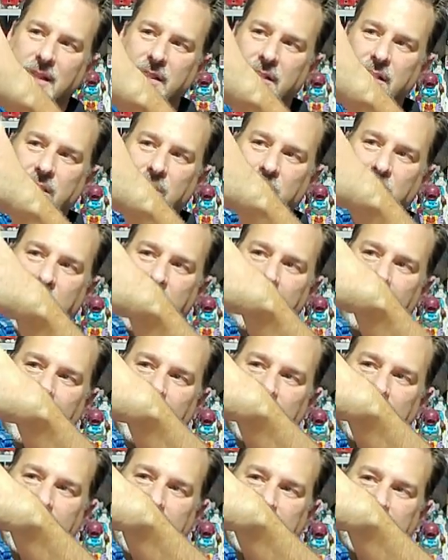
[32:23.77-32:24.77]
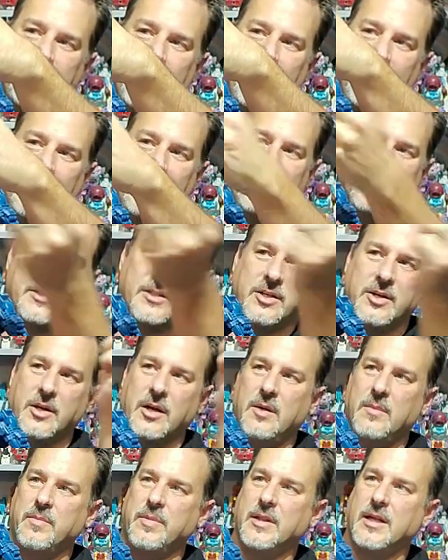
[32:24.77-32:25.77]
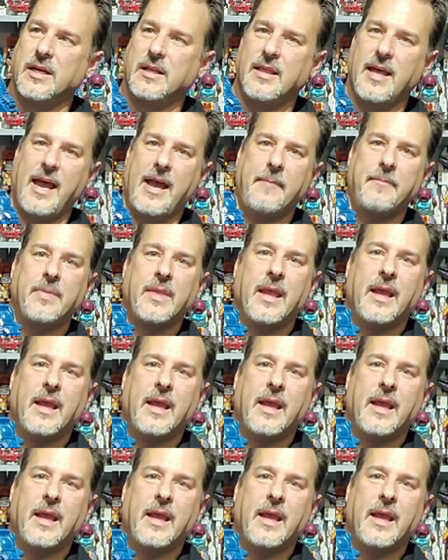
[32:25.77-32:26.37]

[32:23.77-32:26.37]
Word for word: the radar dish on, so unplug that.